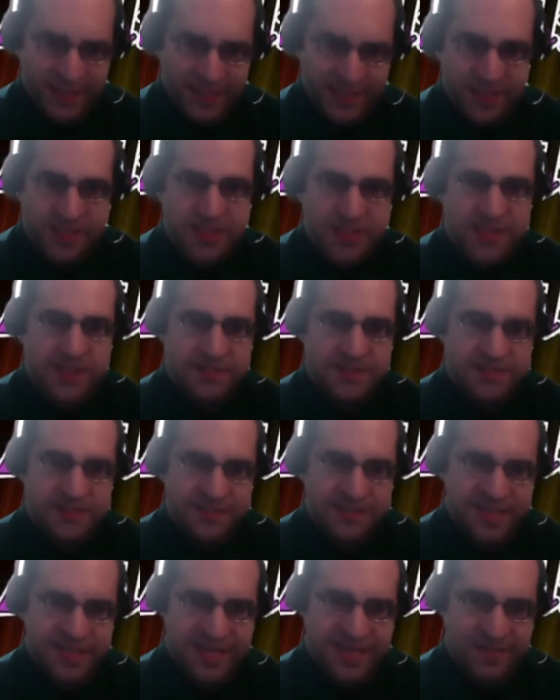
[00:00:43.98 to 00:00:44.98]
And
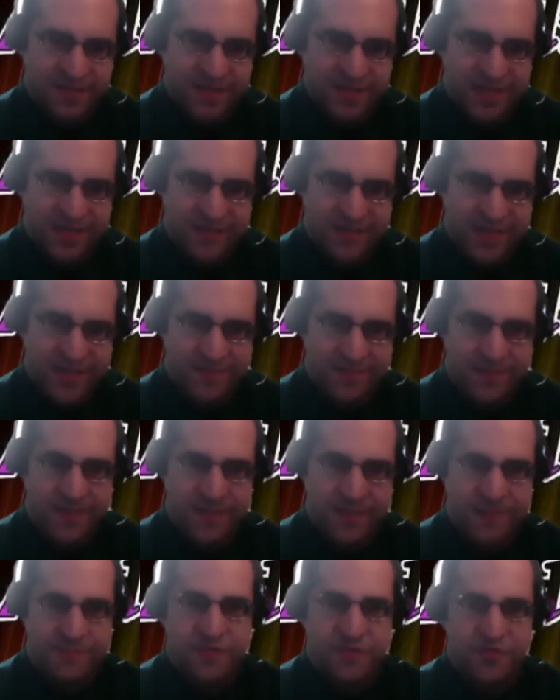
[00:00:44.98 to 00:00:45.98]
never give up
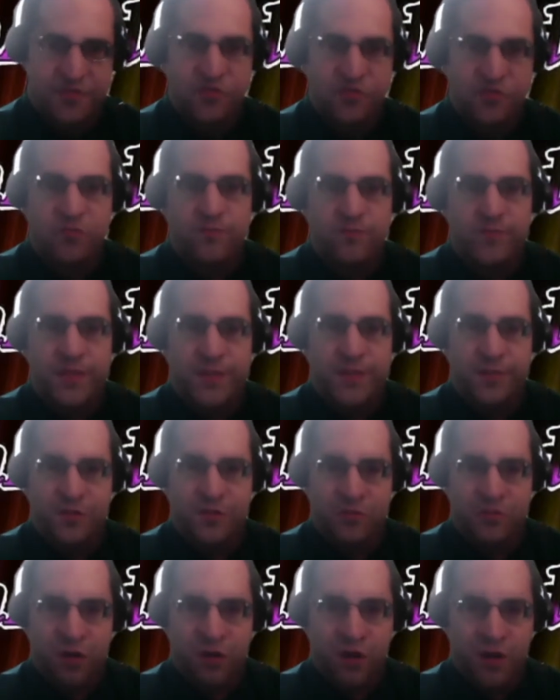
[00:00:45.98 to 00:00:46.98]
and prove people
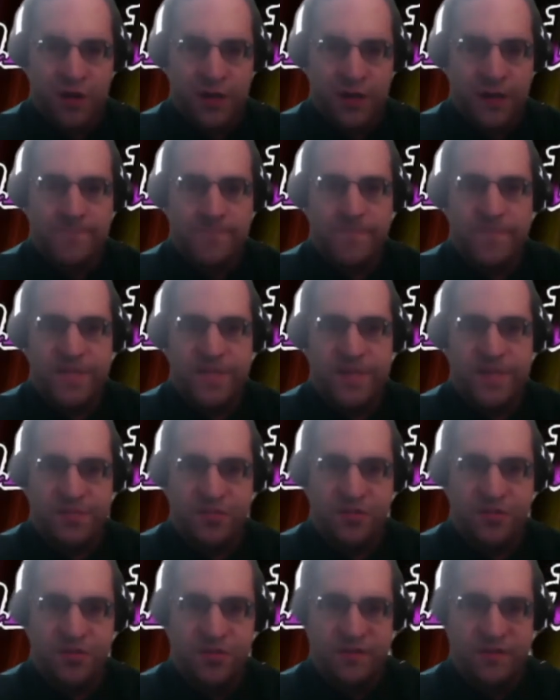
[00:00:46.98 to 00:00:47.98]
wrong.
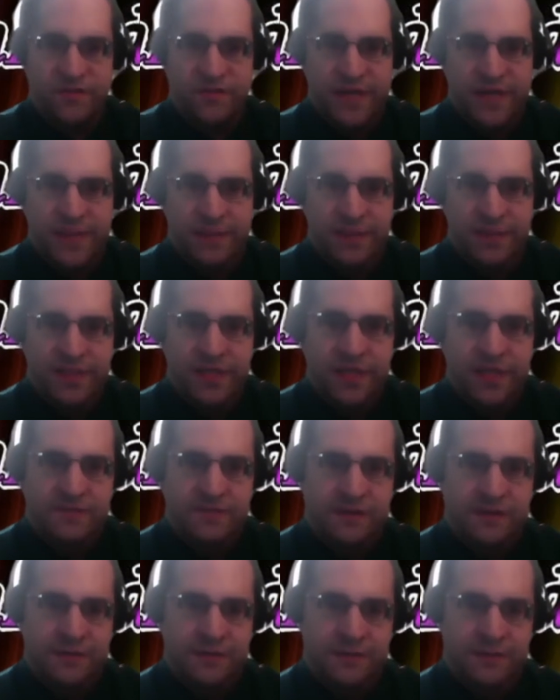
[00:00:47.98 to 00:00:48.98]
Prove them
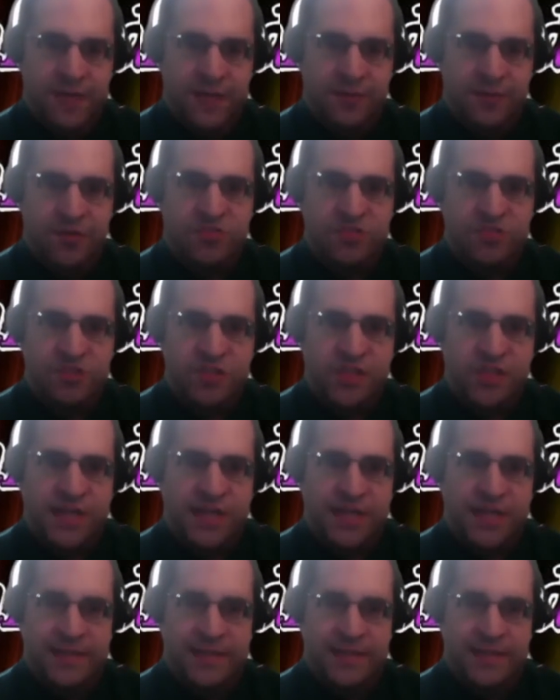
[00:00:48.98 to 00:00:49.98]
that labels do not
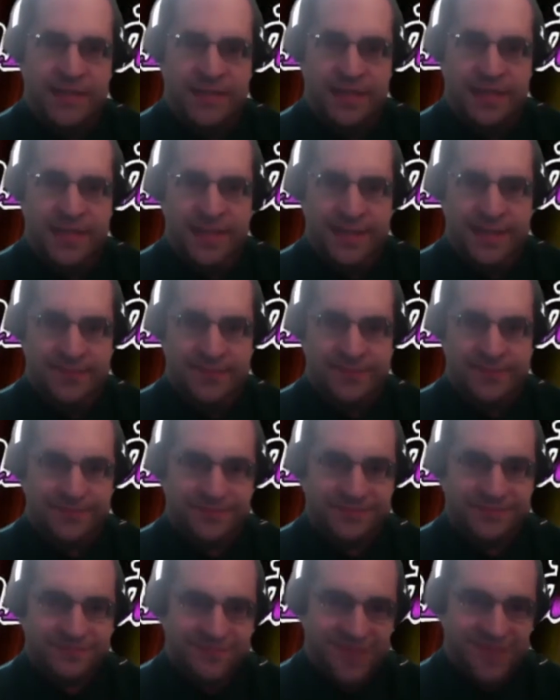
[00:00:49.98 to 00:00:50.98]
dictate
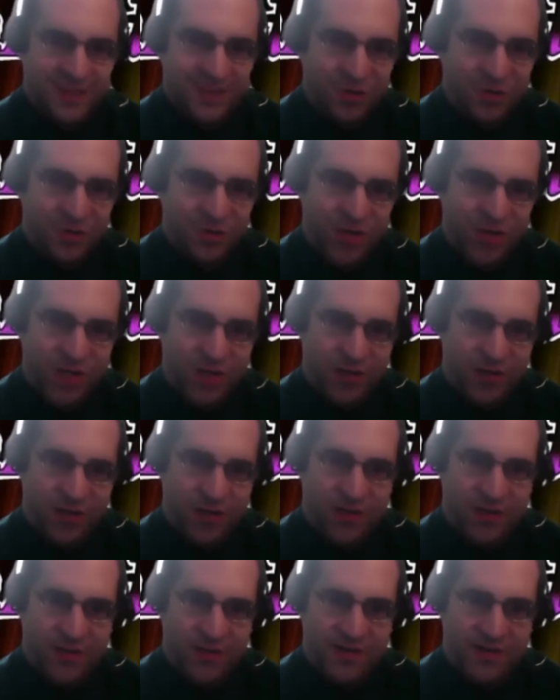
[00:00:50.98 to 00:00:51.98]
who you are
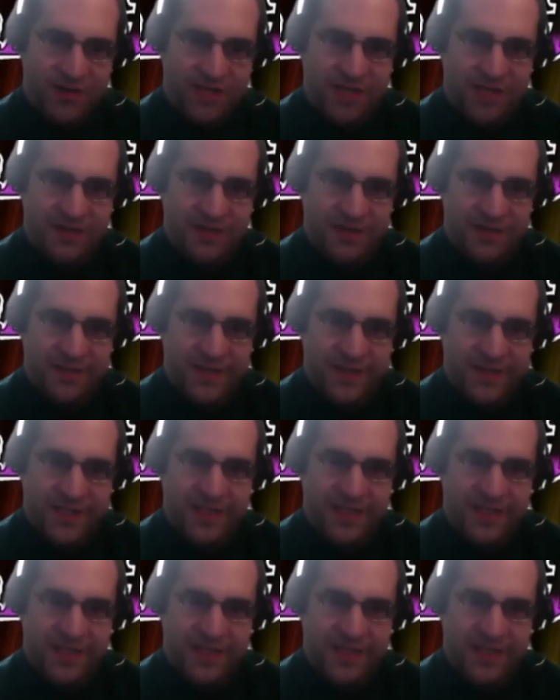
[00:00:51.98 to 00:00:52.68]
and who you are today.